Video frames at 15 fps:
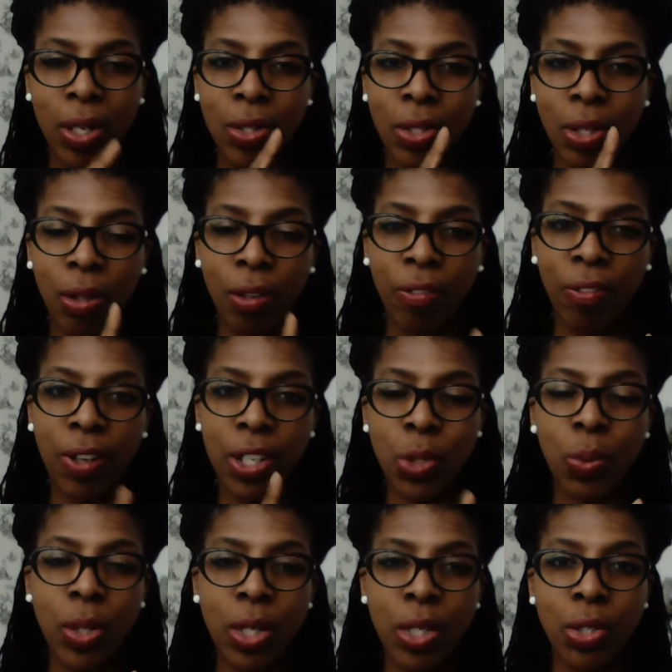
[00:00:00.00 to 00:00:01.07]
So the
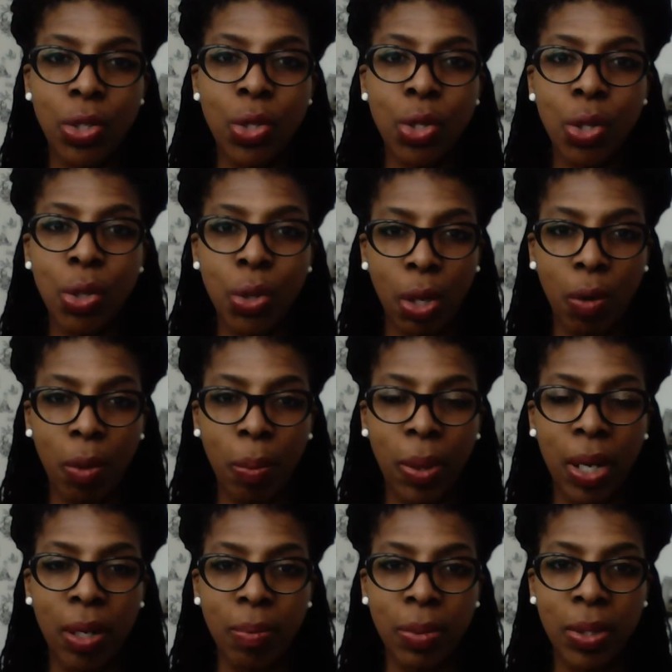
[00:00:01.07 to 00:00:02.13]
first one is studio
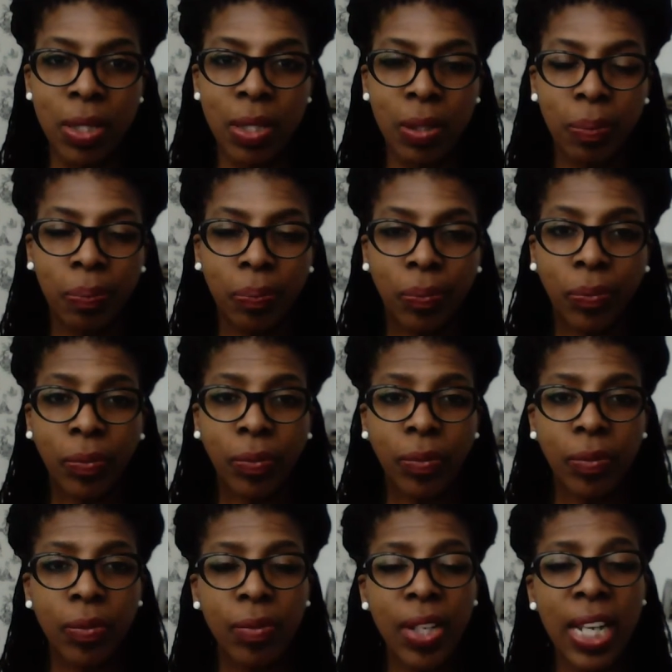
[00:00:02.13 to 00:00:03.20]
apartment,
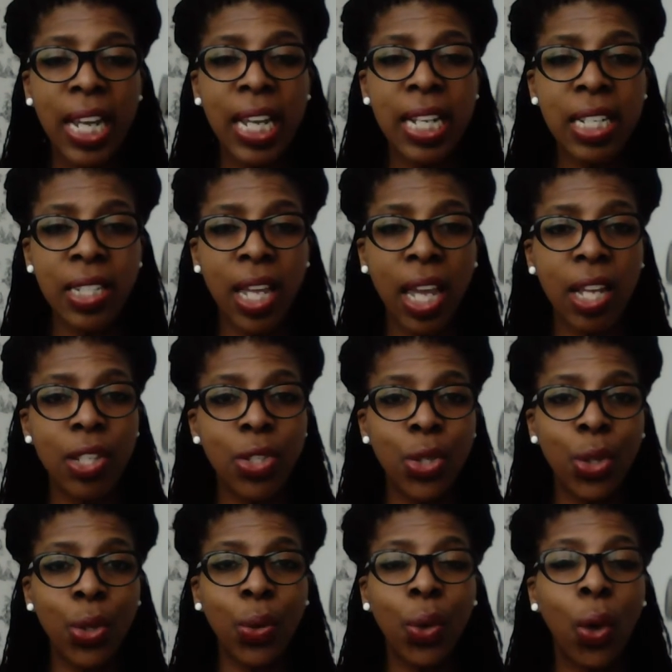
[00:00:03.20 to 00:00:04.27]
and it takes
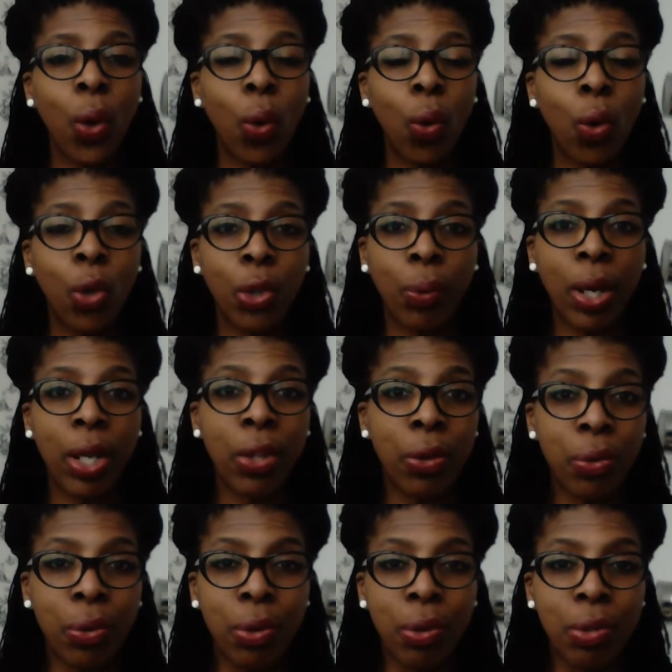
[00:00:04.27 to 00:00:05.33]
you all the way
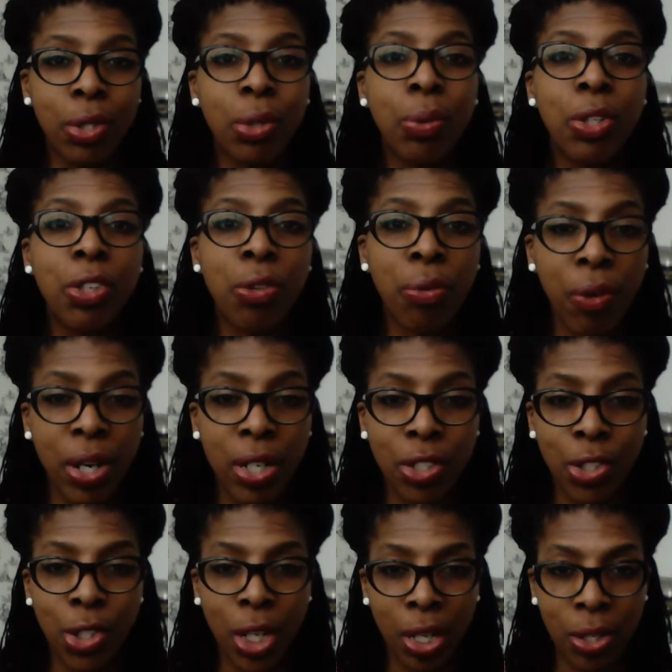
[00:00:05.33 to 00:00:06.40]
through to a French
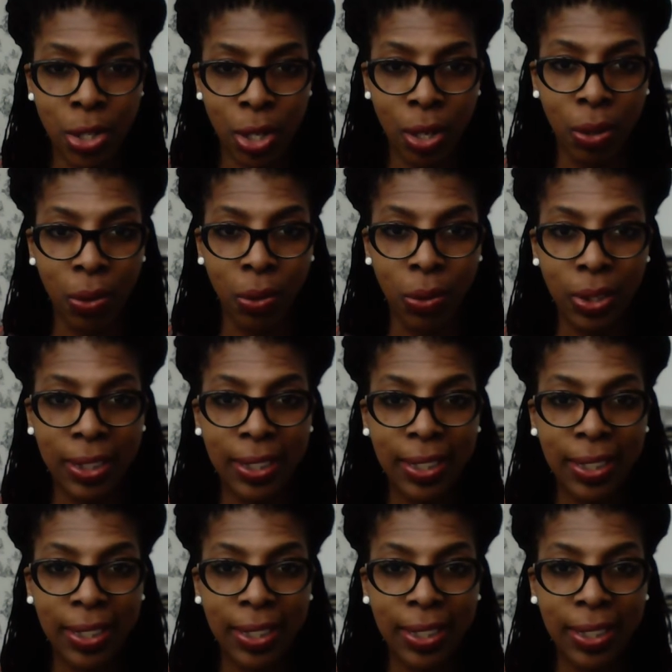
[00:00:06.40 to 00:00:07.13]
chateau.